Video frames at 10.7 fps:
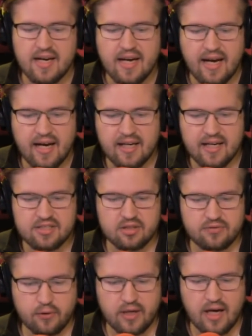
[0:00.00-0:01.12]
and search
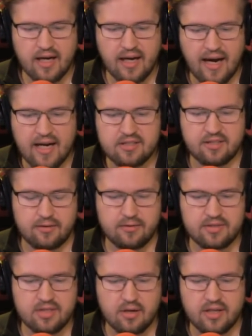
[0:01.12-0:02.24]
for it on
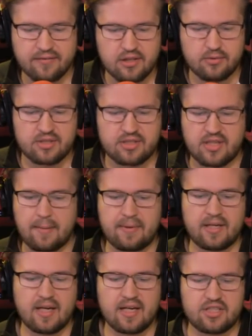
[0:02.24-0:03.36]
iTunes. All you have to do is type
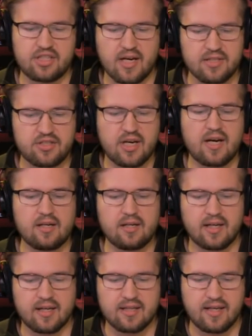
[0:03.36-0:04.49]
in
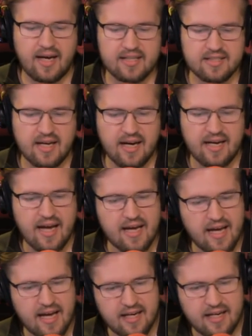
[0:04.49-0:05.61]
Xianxia,
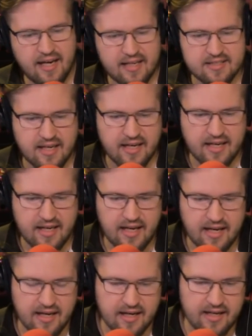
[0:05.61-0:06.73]
Xianxia,
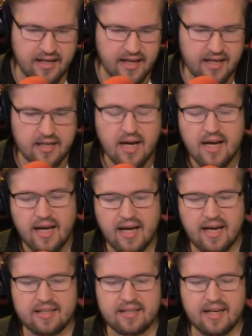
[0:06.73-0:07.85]

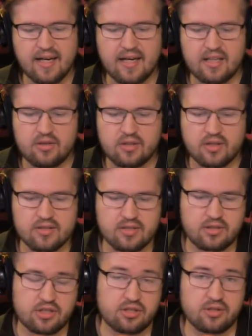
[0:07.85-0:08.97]
and you can also
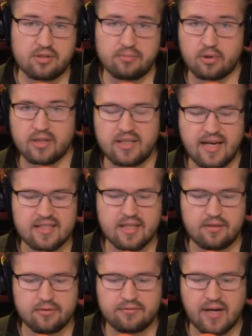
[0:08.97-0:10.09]
just search Immortal Index and
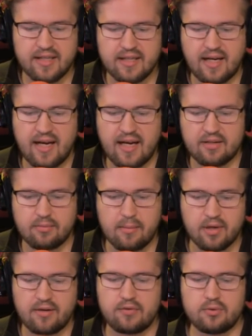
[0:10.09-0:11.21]
you'll find it. And
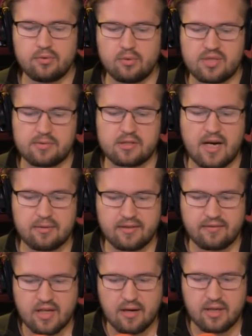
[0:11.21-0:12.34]
remember, if you subscribe and leave
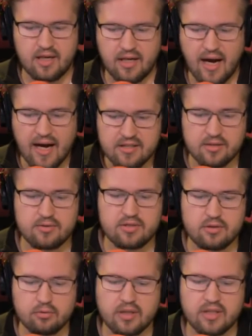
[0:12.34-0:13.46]
a comment on iTunes,
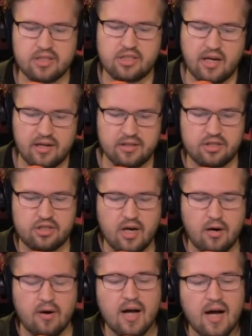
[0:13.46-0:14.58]
you will get a shout out on the show.